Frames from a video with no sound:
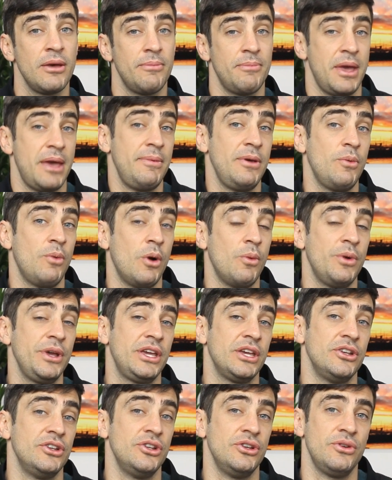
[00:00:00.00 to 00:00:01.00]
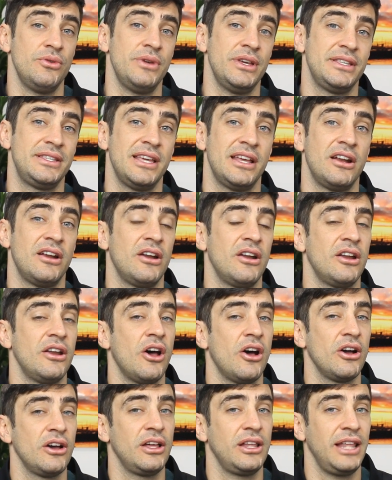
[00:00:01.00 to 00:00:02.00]
maybe what we can do is get on a
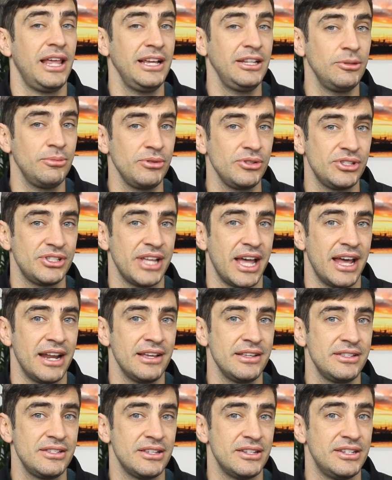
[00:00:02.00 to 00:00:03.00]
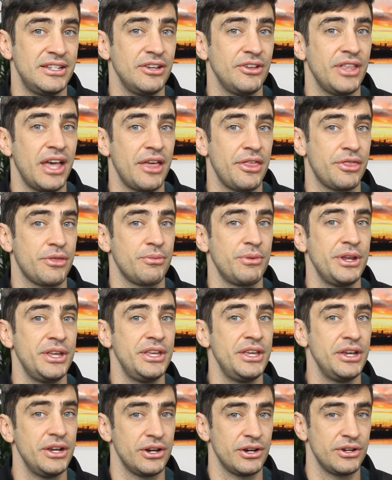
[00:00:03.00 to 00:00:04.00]
non-collectible status until that three
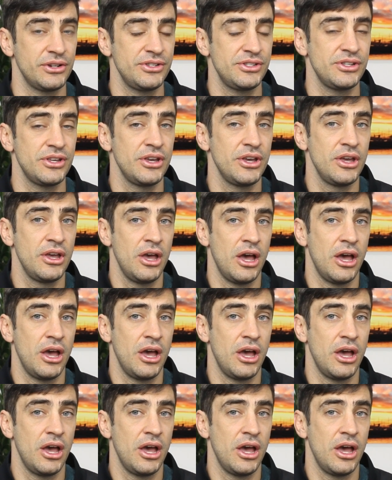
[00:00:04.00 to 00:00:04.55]
years